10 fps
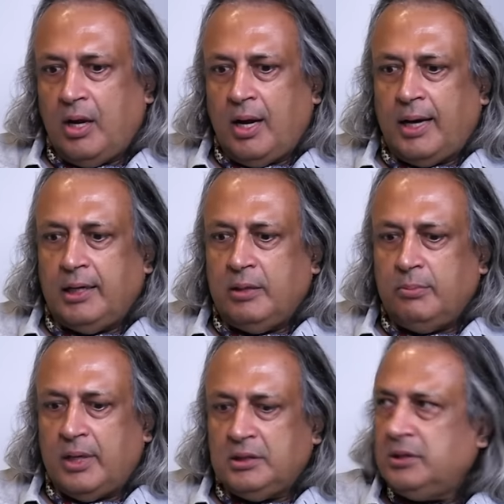And our
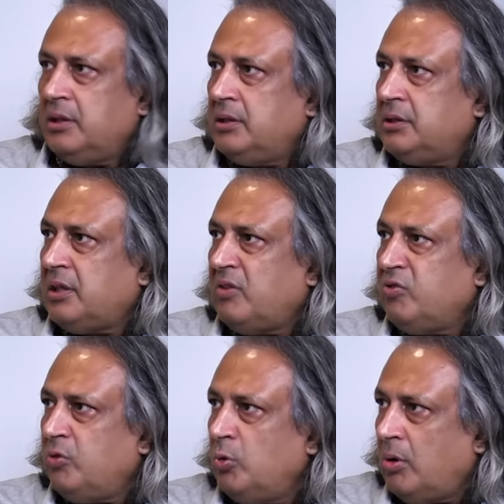ambassador and staff
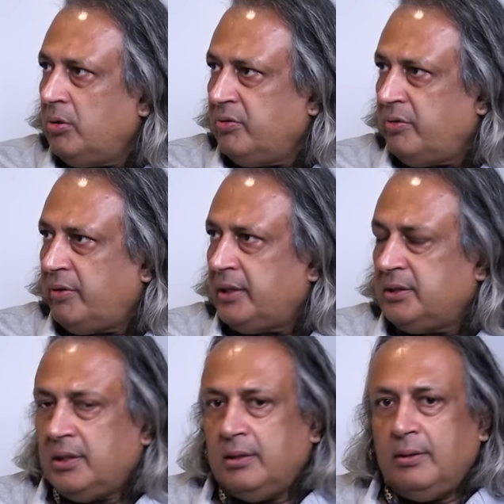flew out of
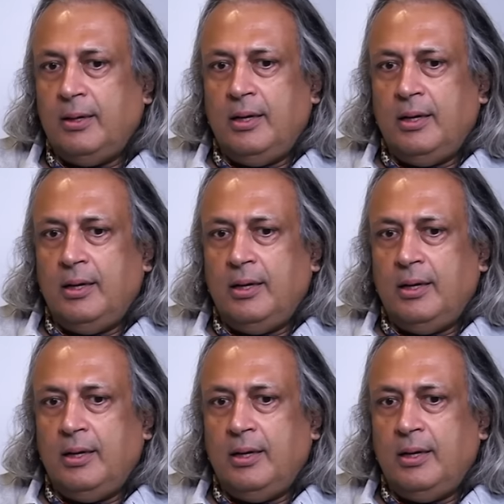Afghanistan.